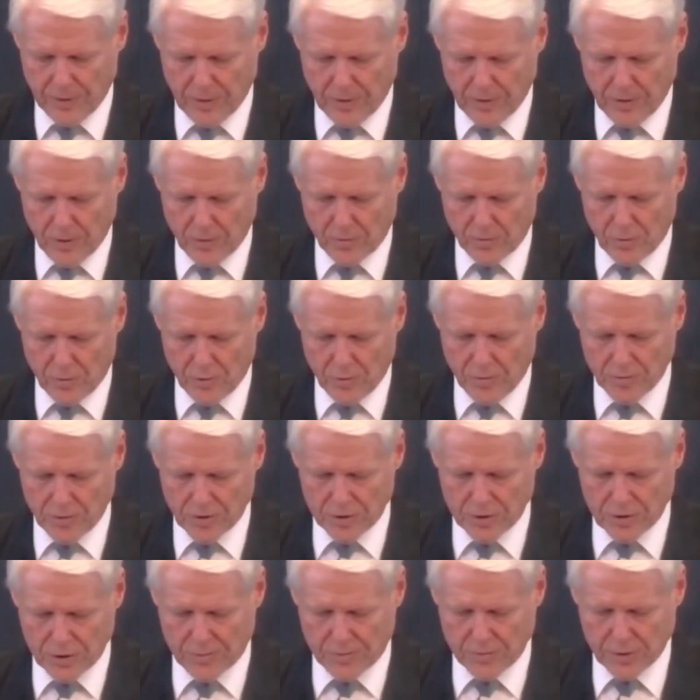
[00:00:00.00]
Romans
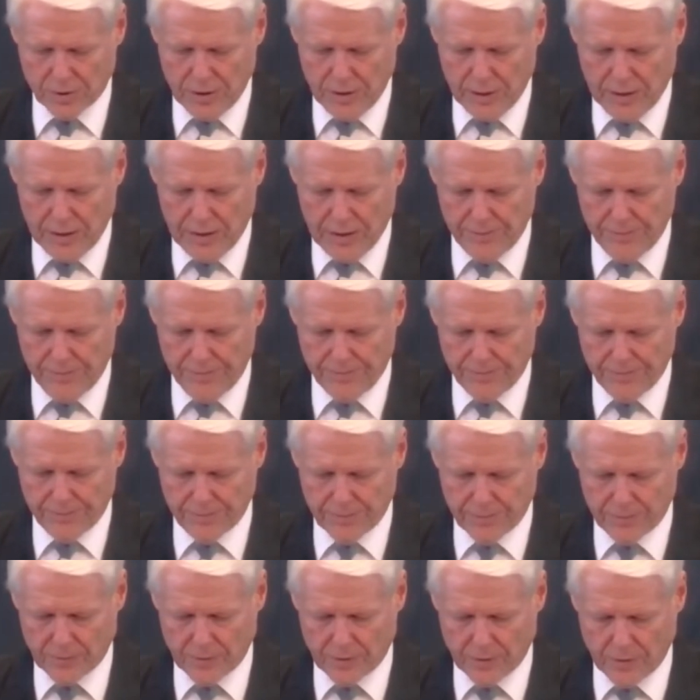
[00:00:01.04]
chapter 8
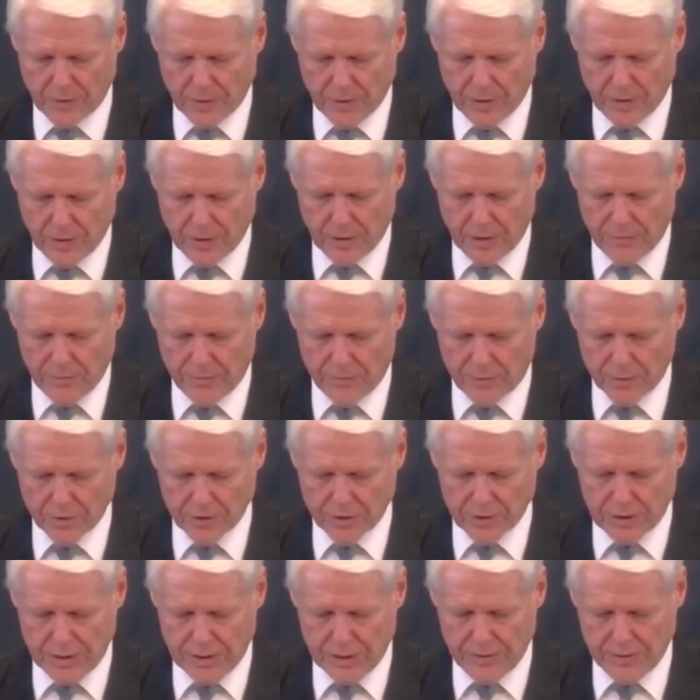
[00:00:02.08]
and verse 10.